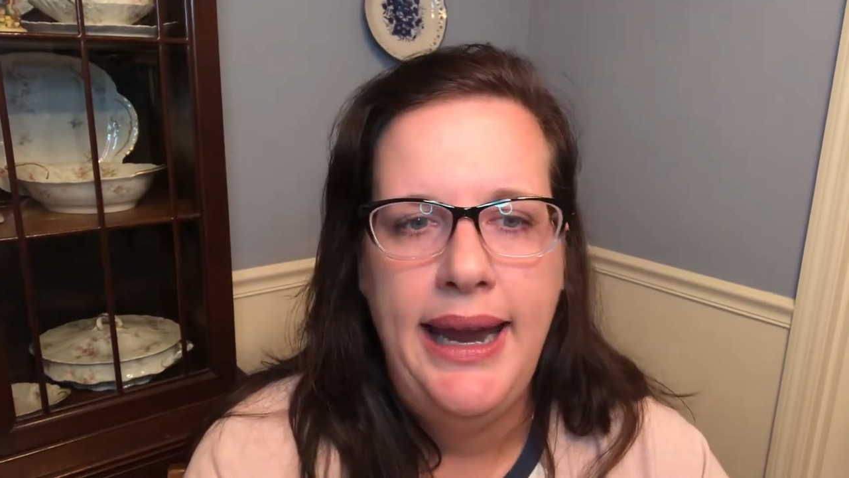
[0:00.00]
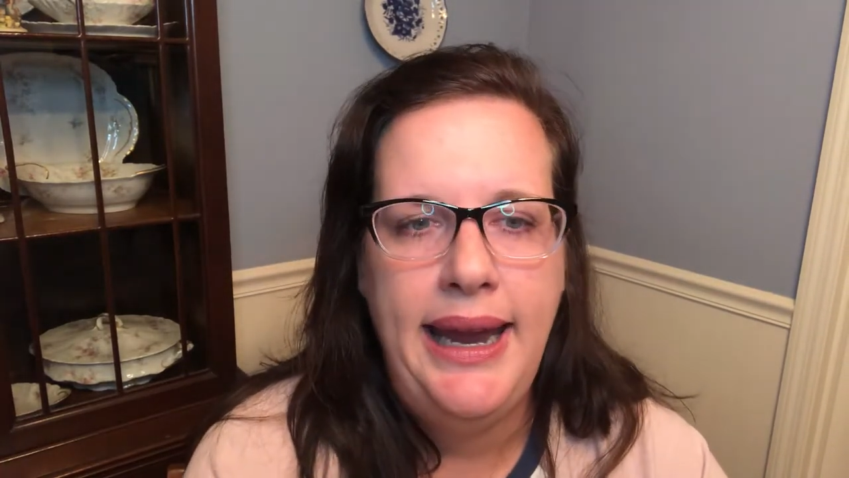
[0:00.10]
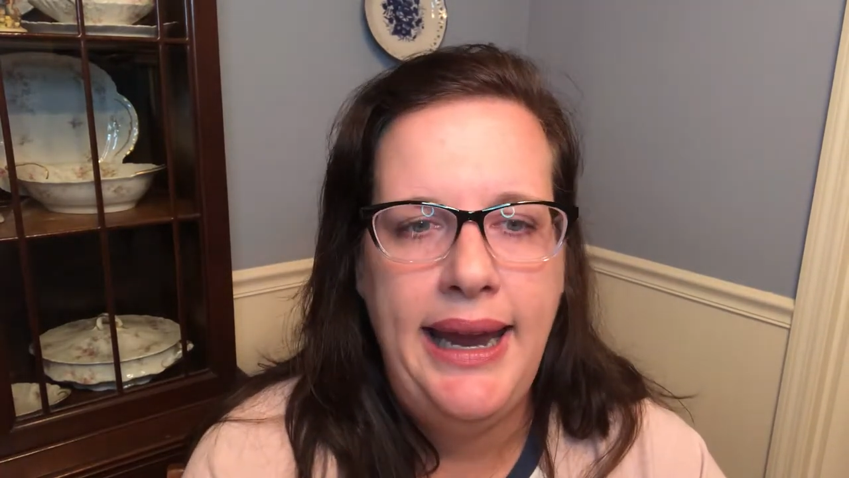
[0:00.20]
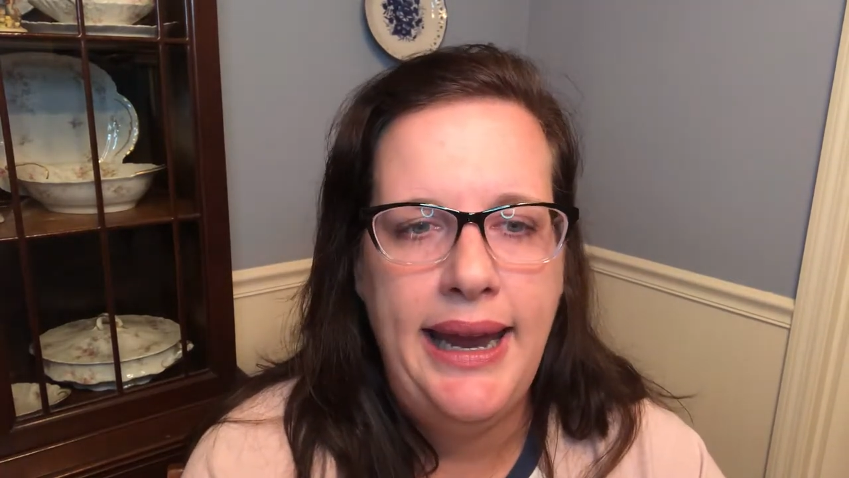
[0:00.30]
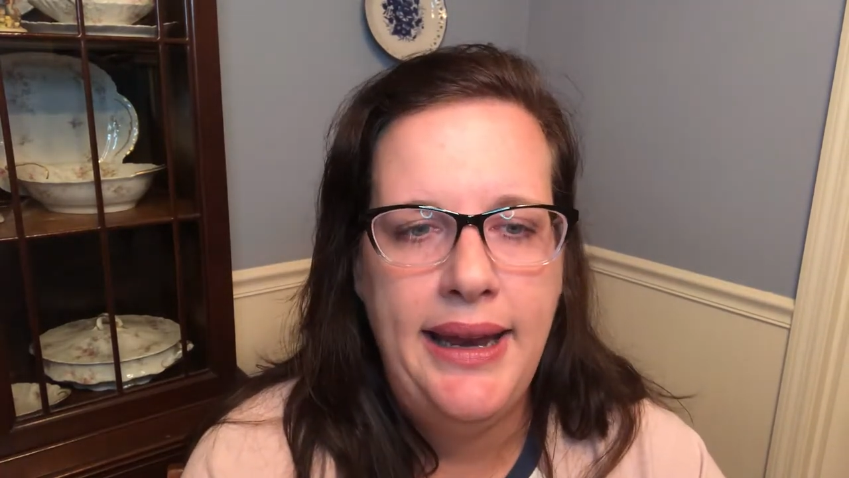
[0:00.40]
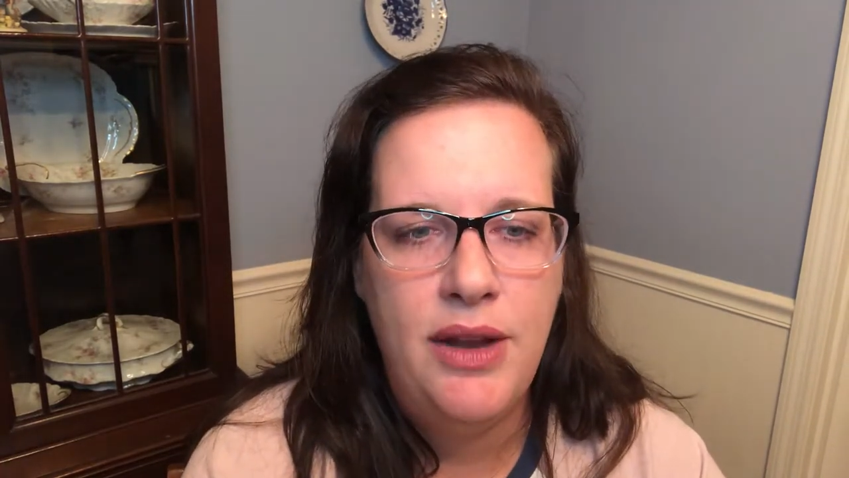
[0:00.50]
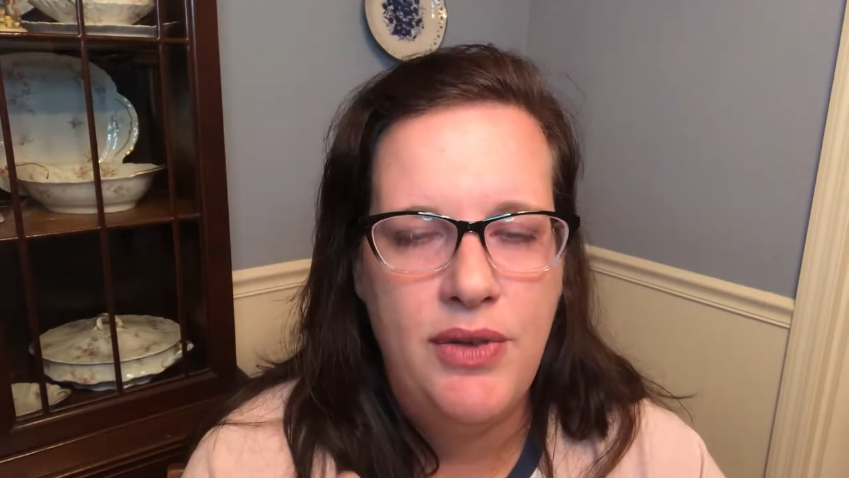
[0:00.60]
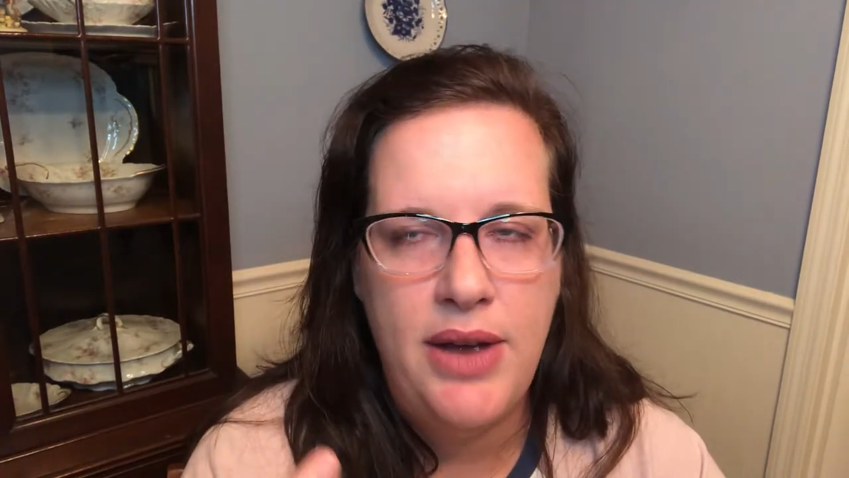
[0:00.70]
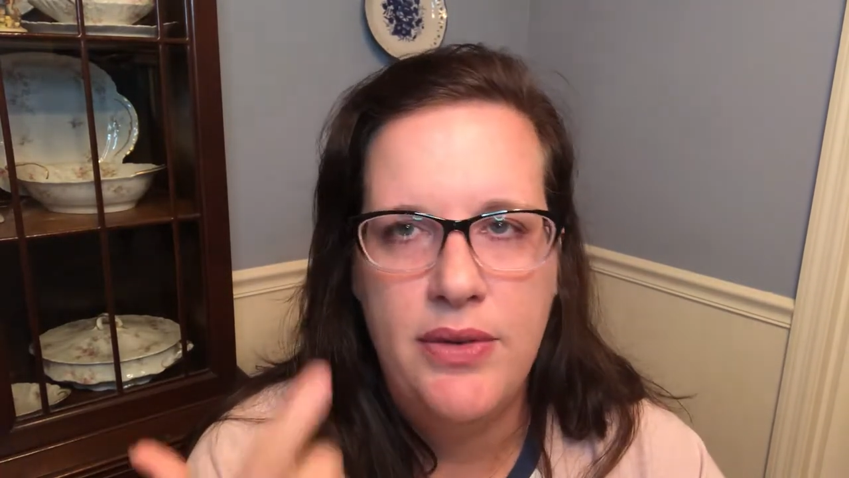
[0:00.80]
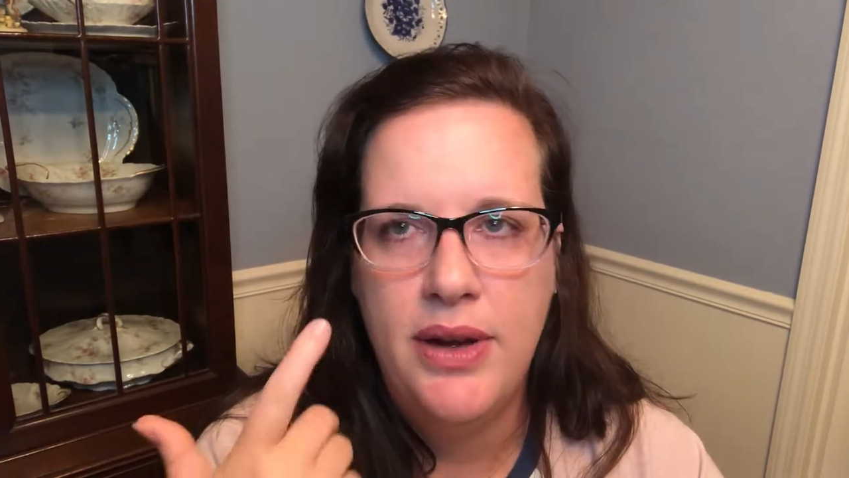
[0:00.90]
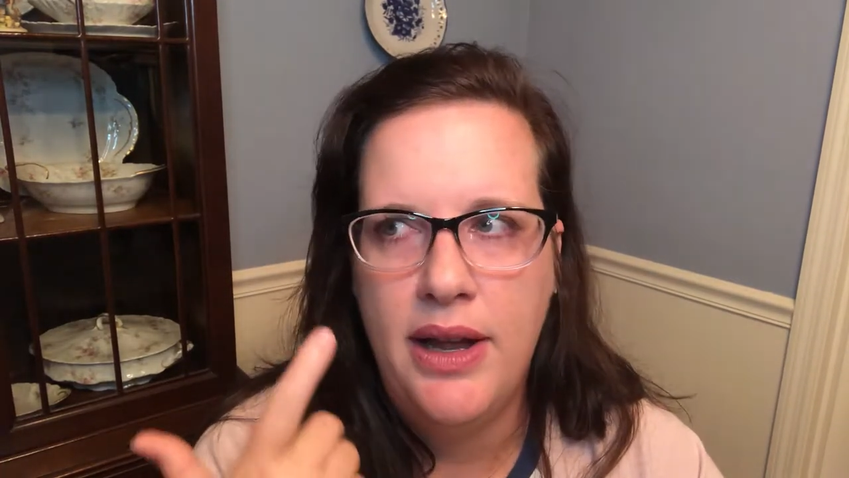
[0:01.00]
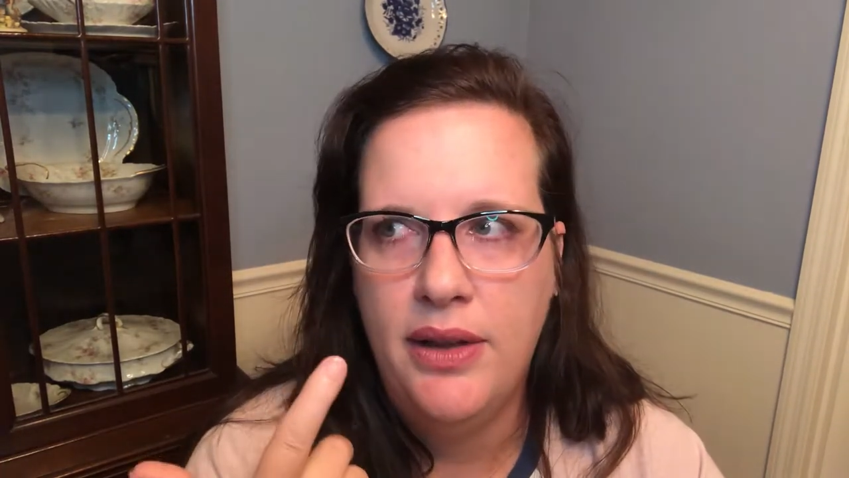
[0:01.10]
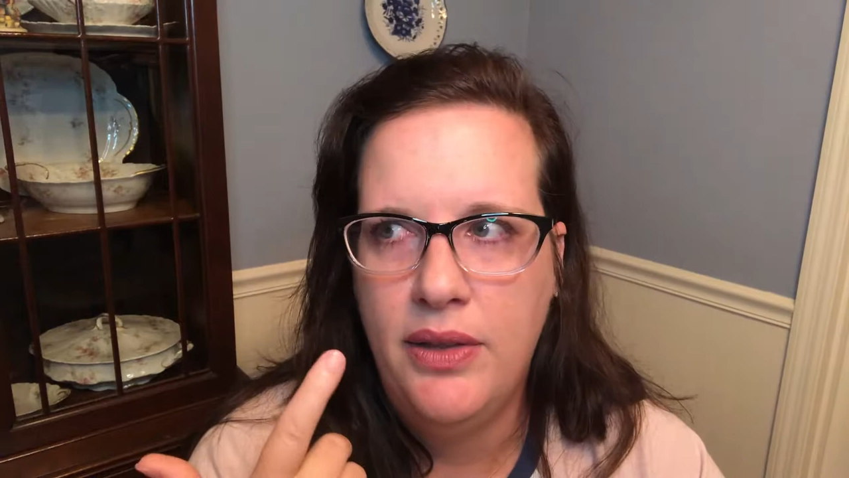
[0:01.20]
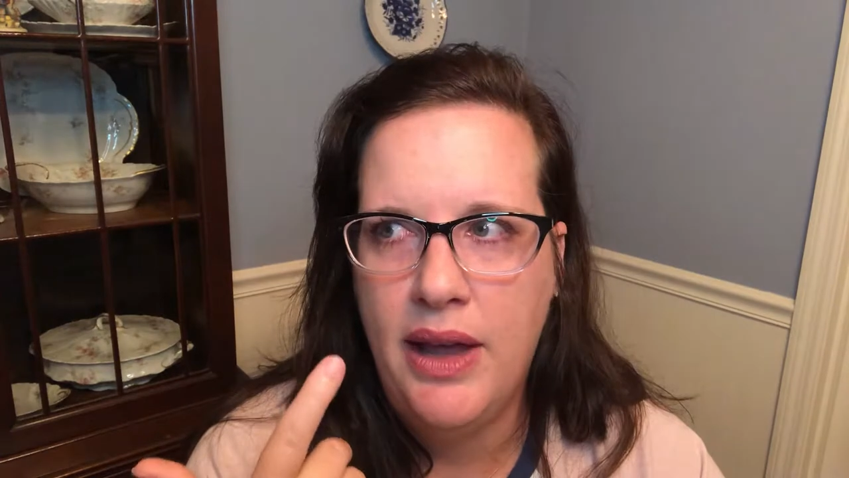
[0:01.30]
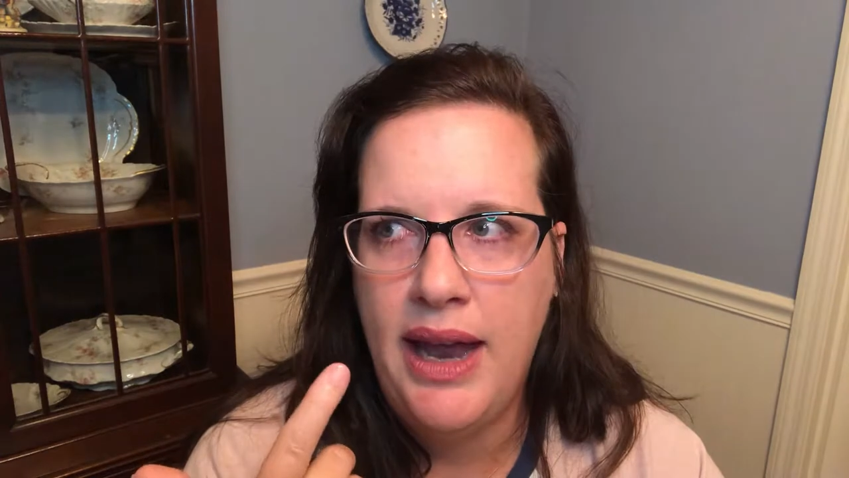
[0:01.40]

And if I have,